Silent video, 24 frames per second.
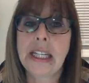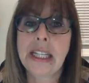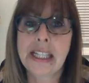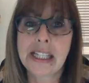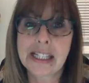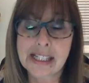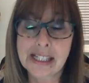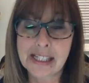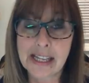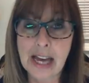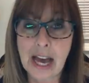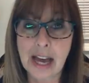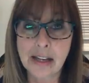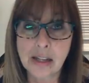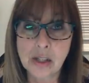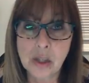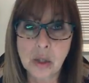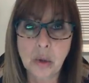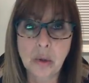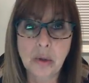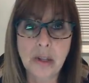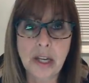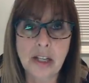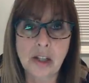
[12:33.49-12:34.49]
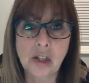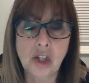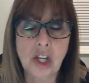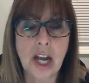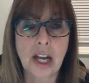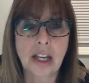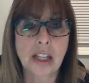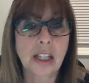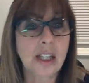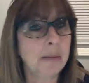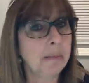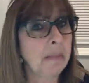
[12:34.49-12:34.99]
It is not too late,
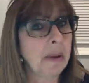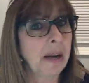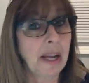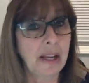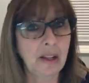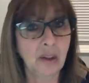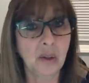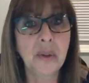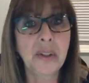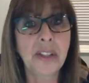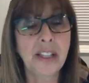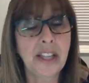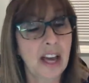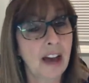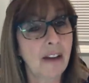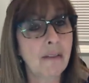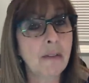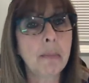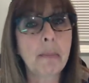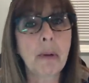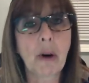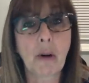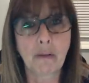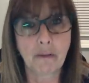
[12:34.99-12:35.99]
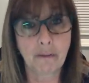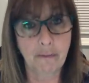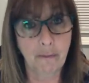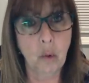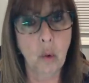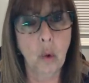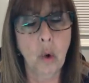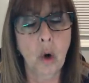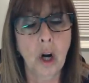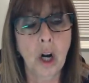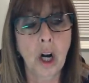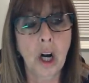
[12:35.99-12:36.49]
Jackie, but I only have about
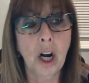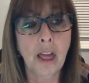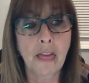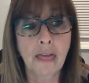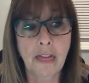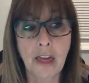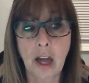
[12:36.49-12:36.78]
four